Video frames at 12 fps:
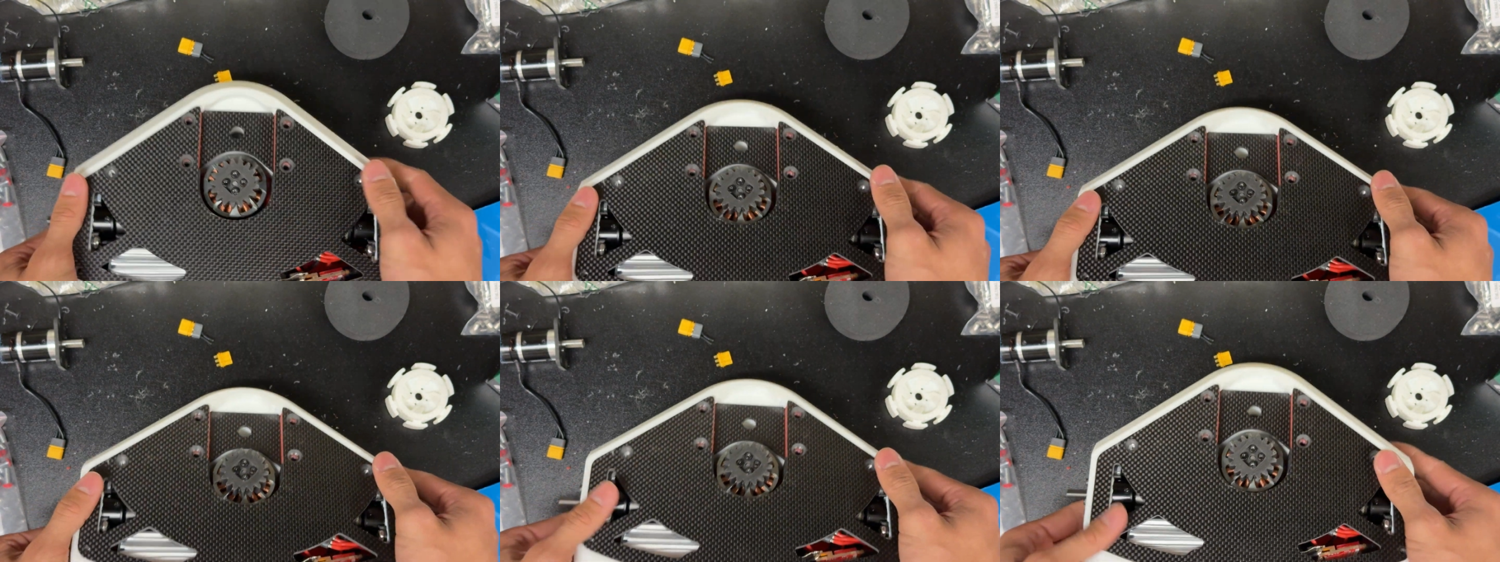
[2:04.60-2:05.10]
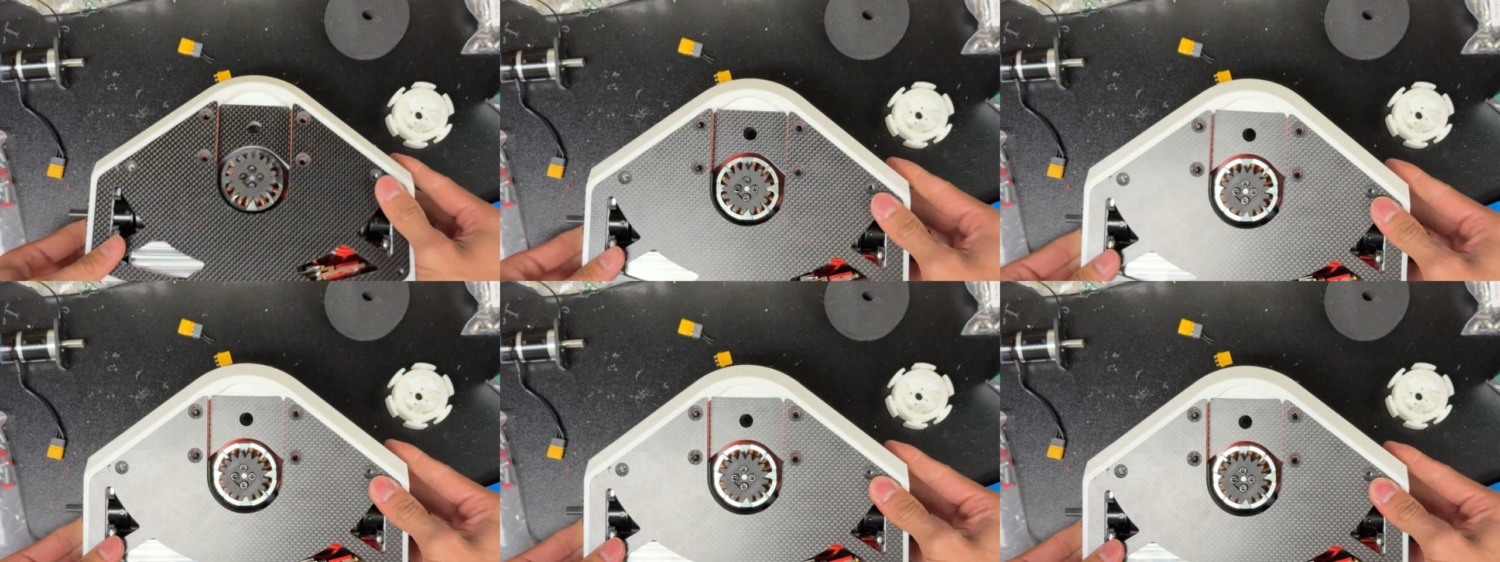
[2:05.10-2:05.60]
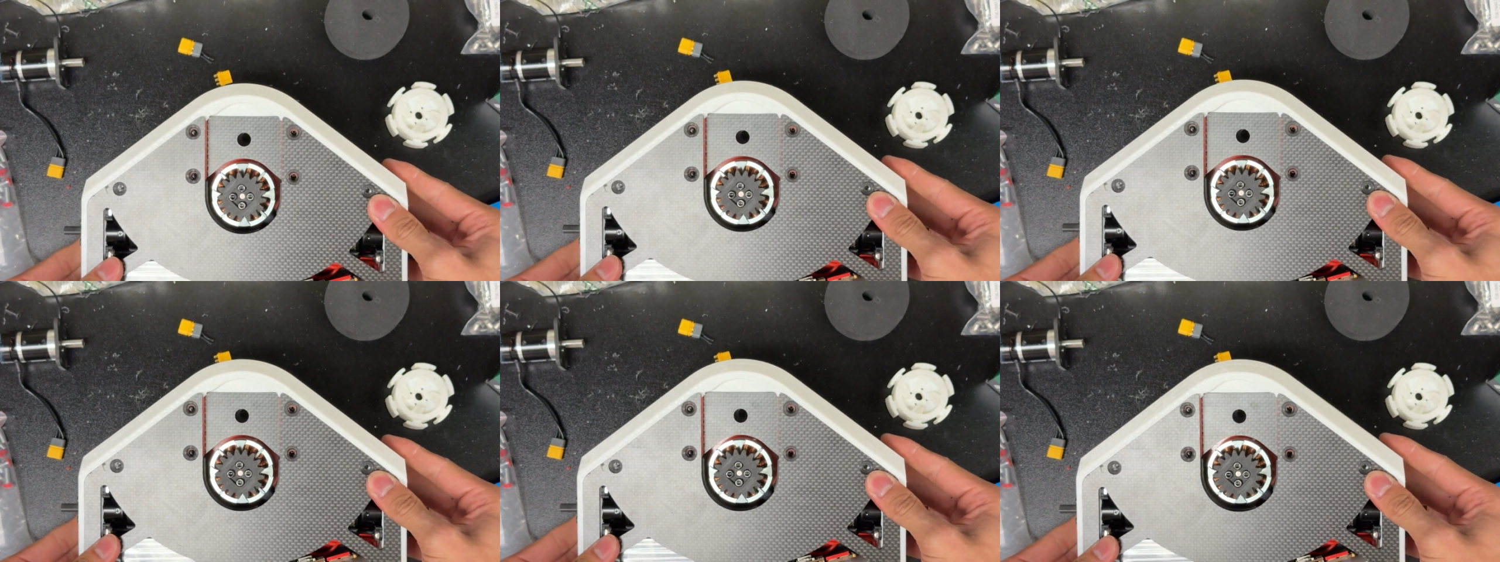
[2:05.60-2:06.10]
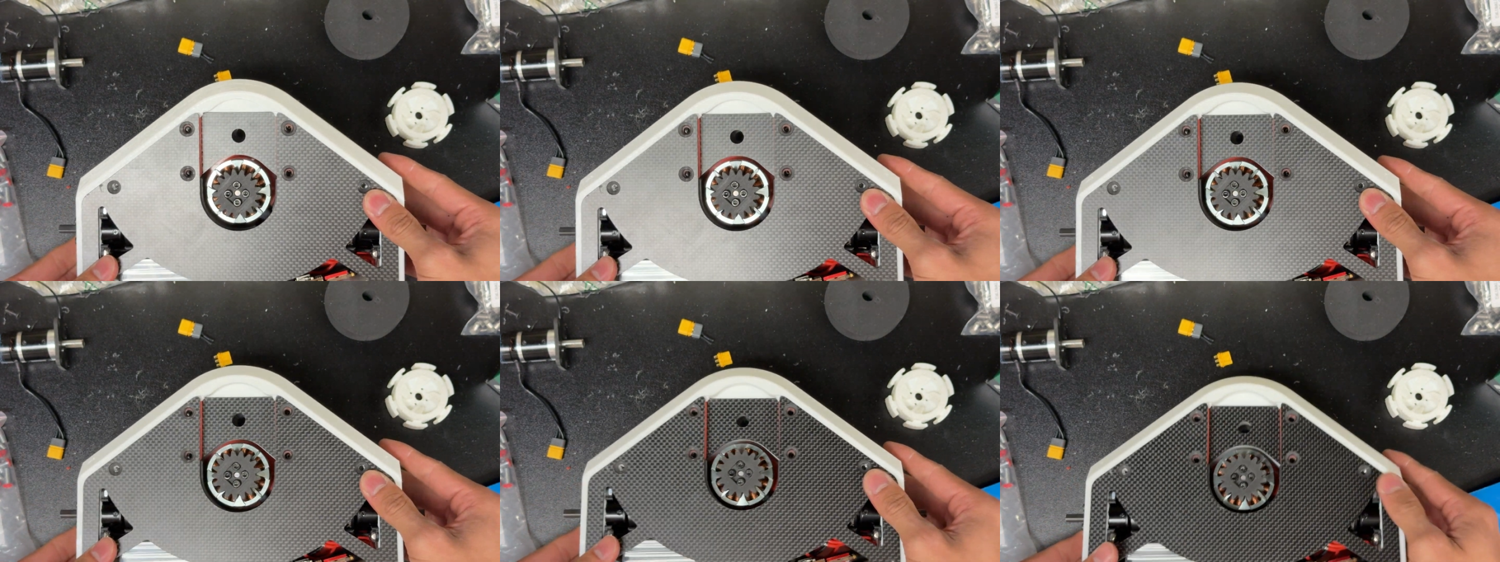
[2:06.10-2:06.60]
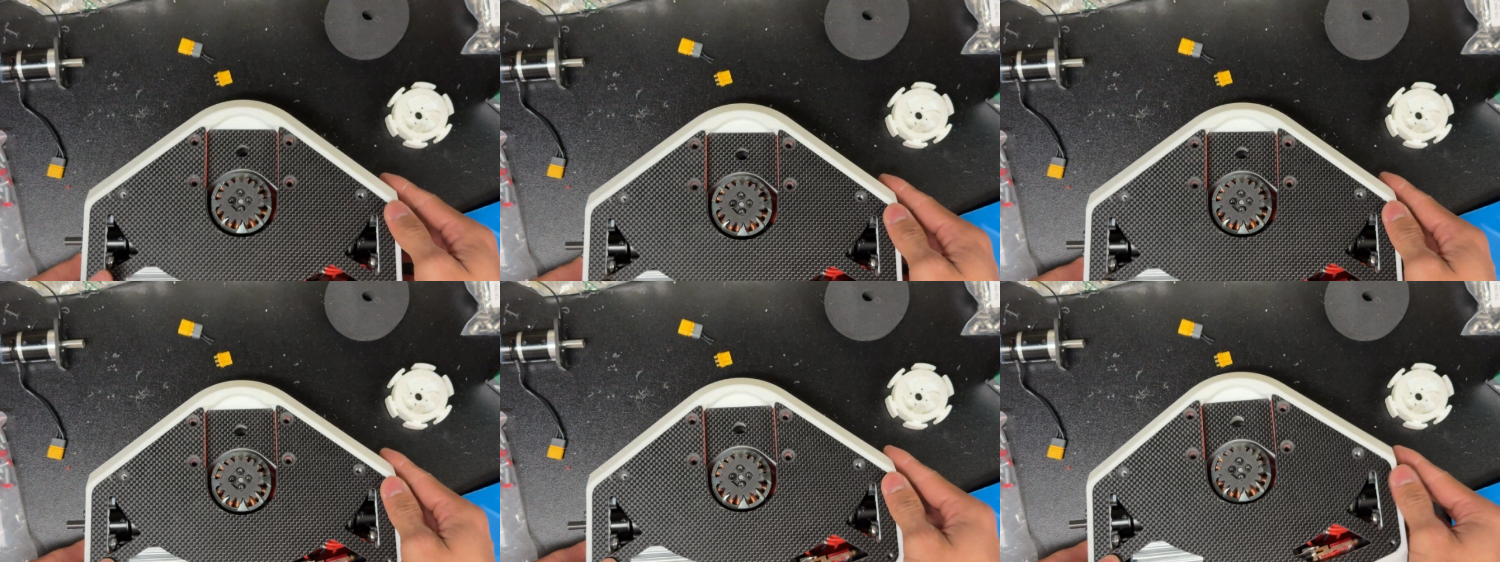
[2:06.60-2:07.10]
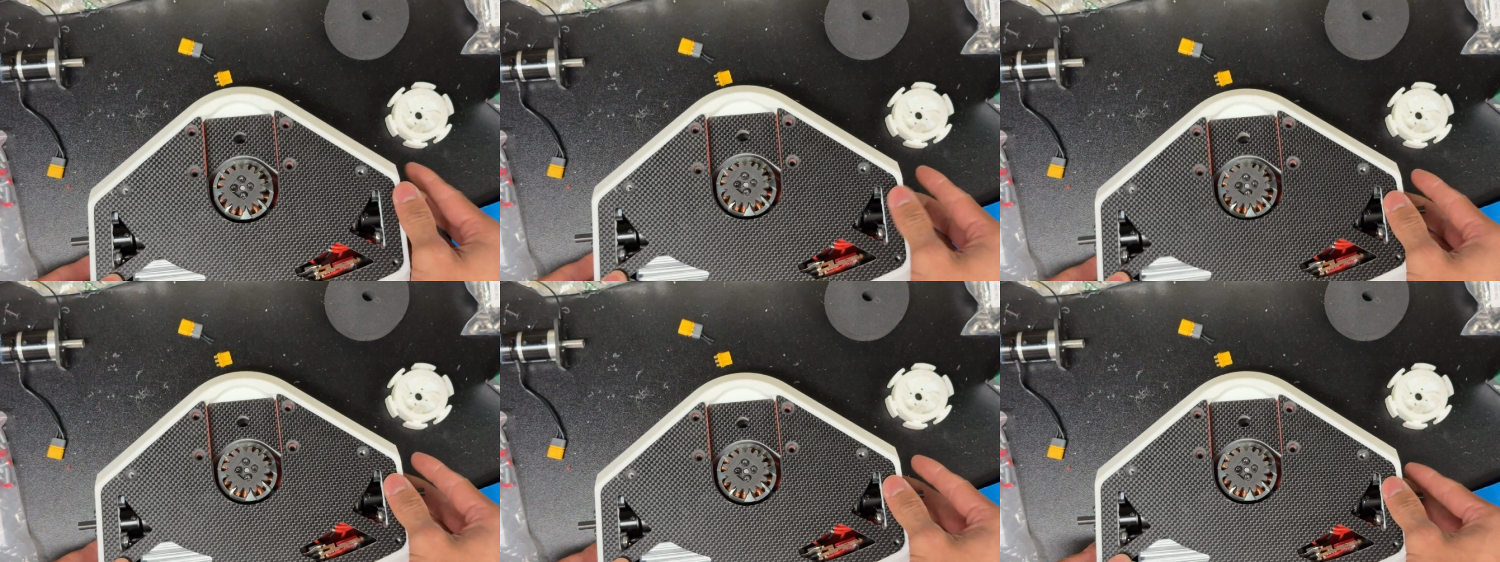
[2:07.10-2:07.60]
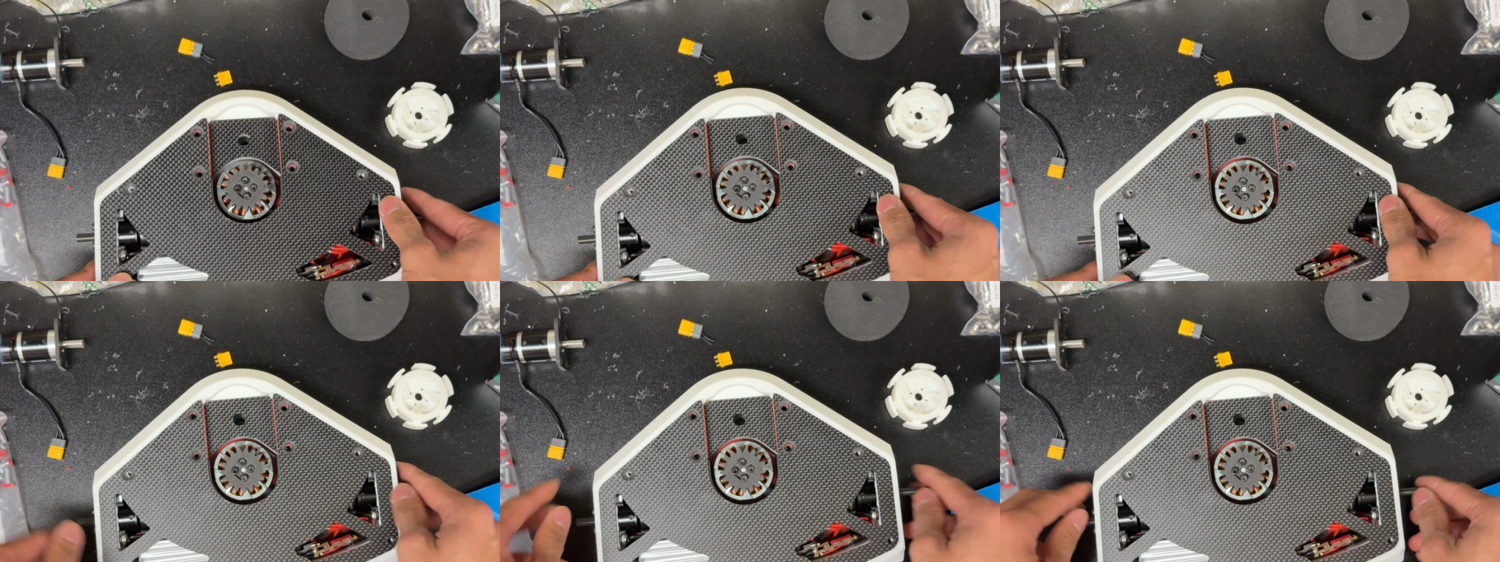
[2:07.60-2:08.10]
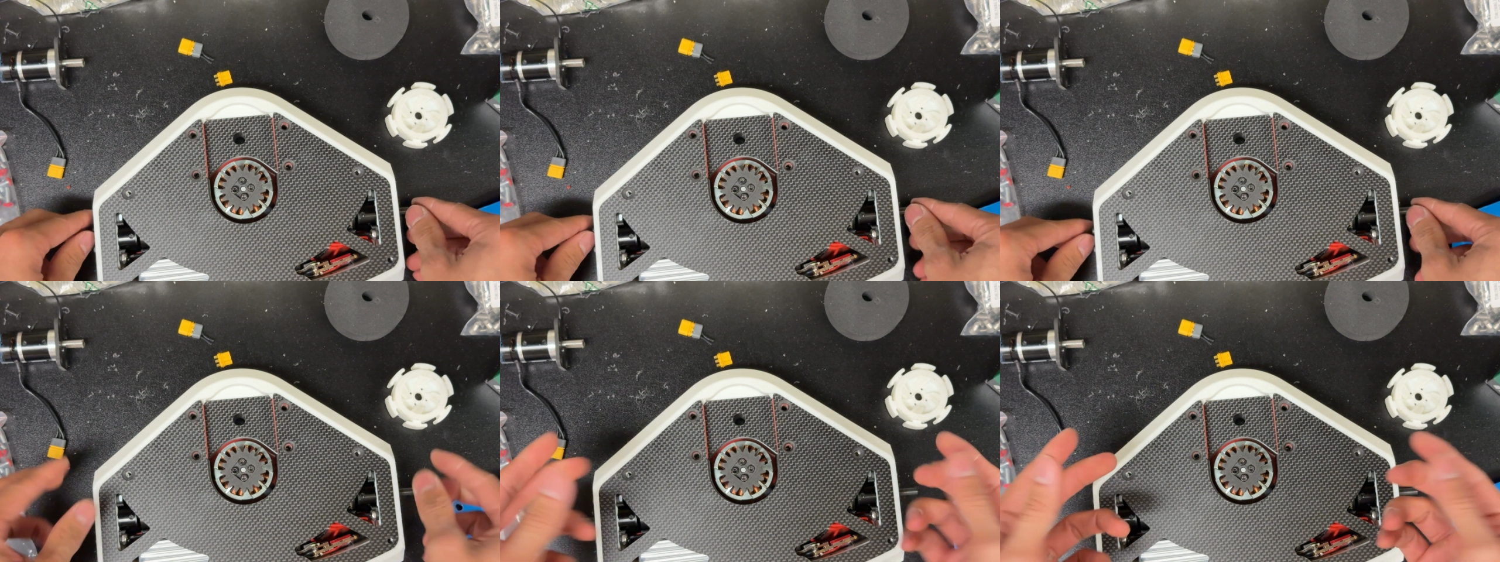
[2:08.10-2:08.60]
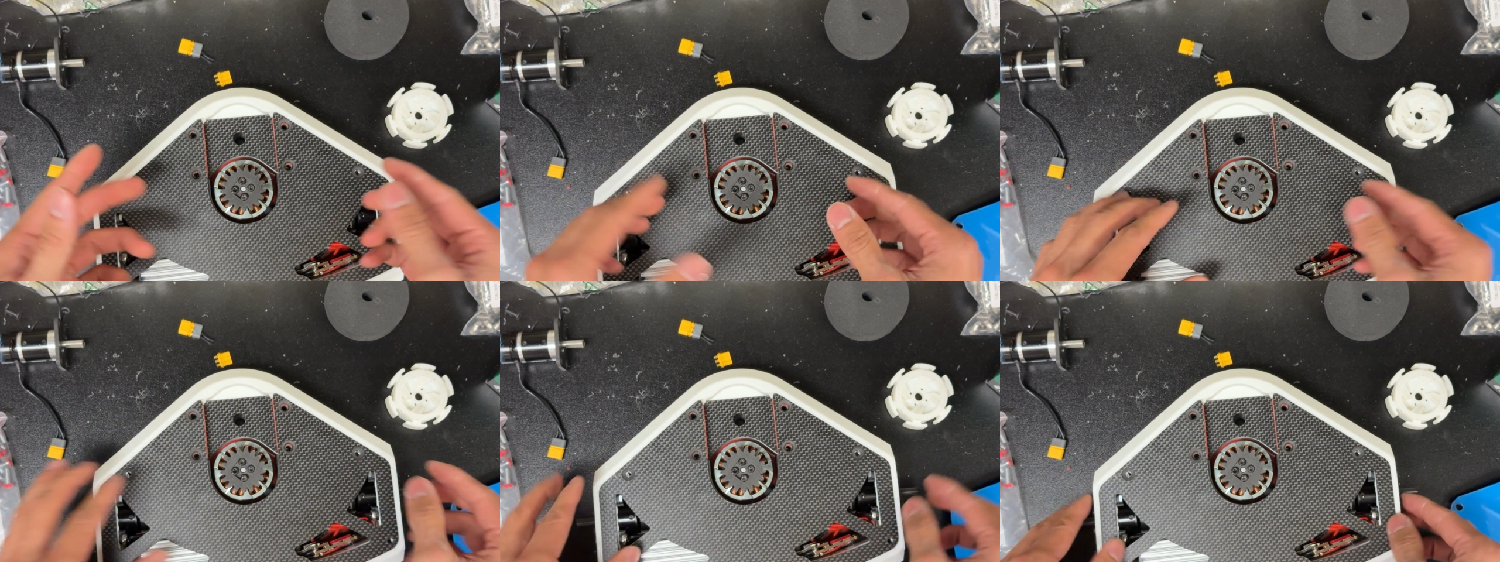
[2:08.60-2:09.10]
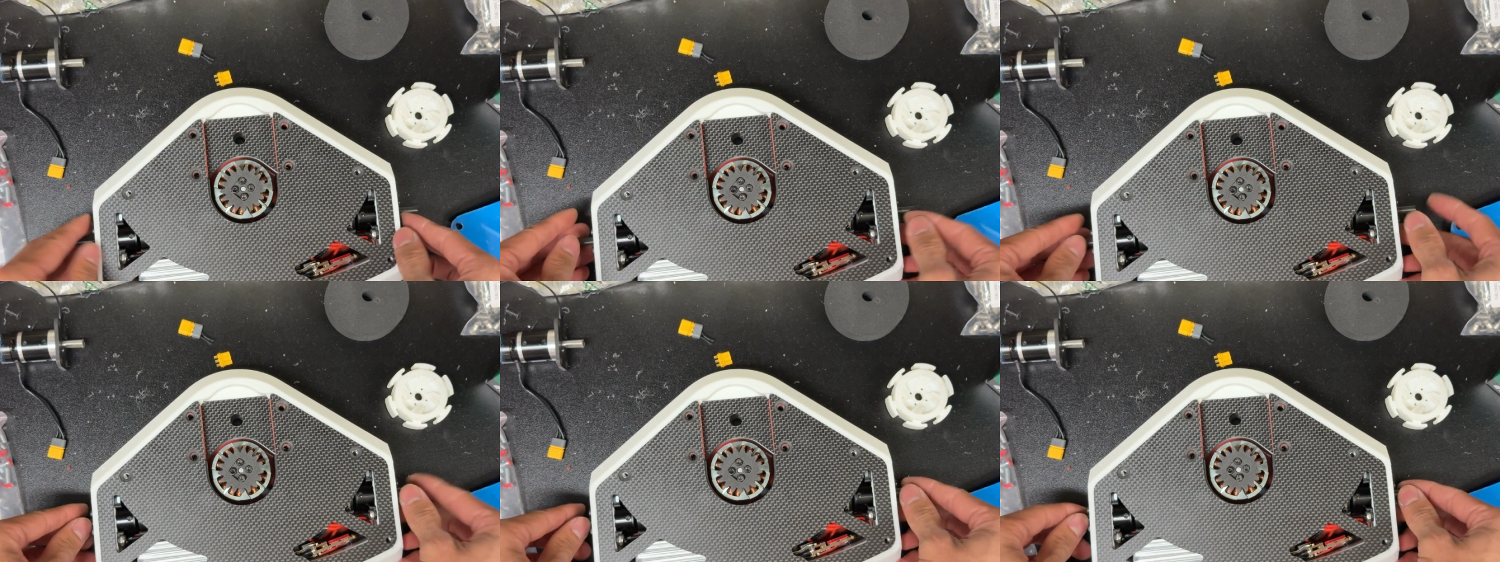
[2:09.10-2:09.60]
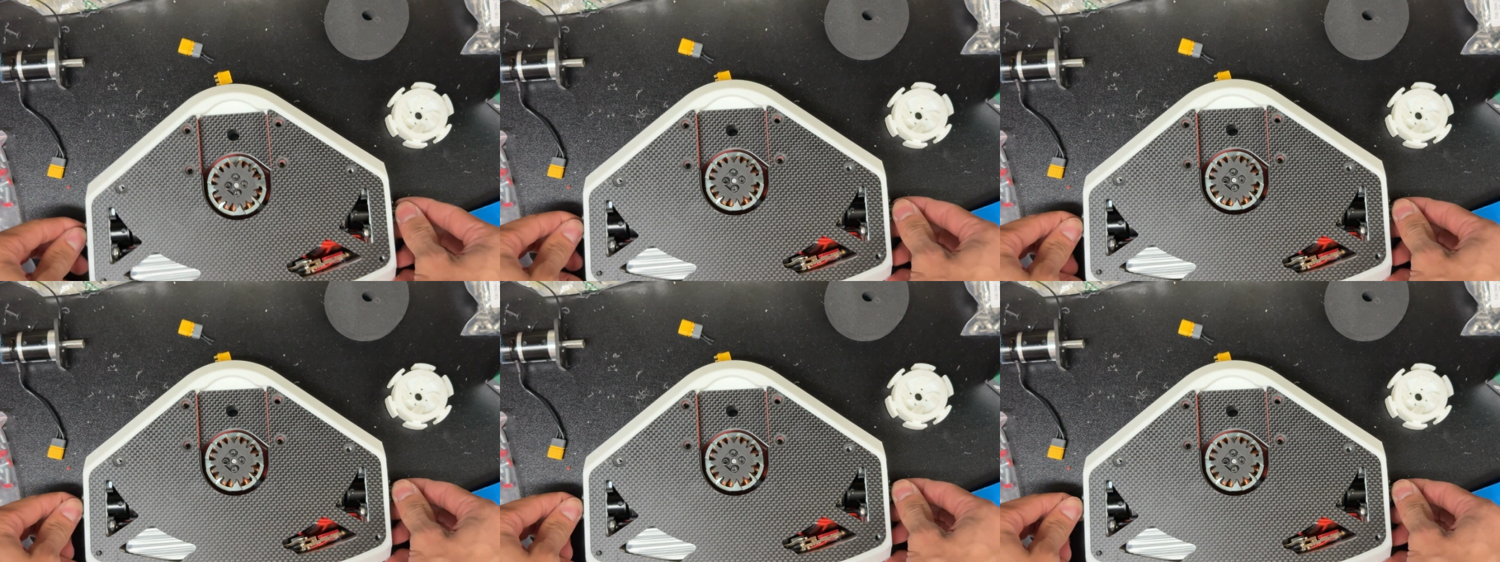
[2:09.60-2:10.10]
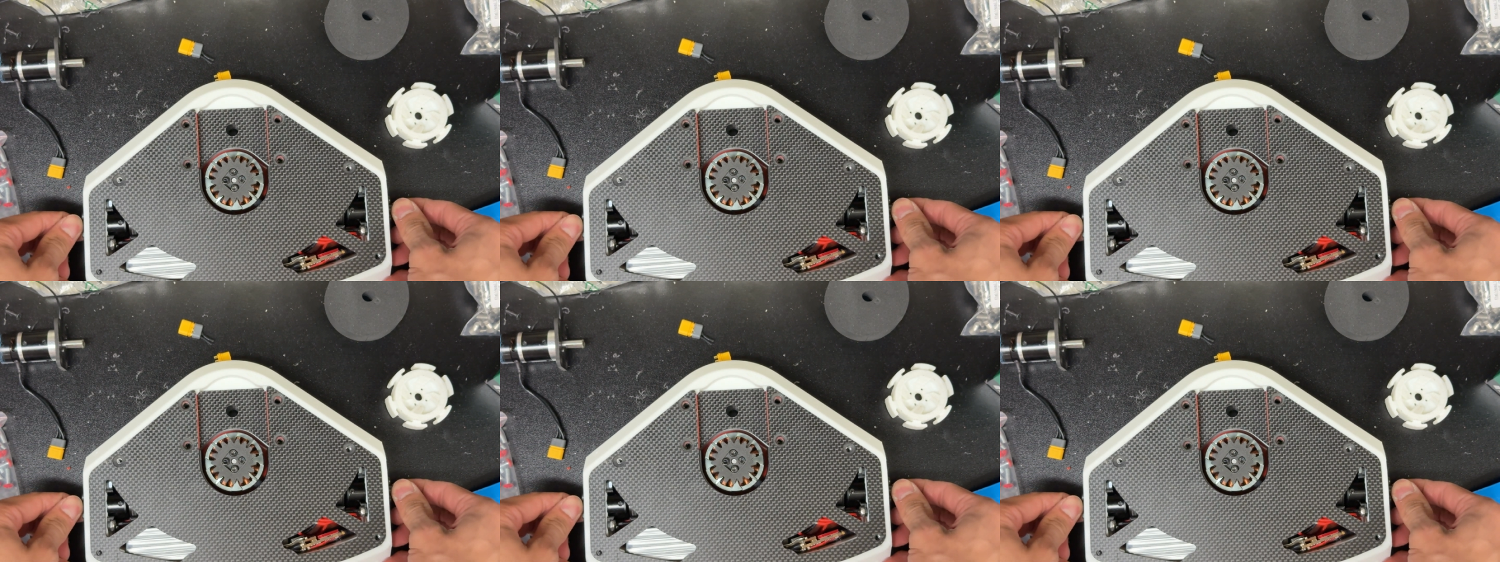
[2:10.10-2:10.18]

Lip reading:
[unreadable: no face in view]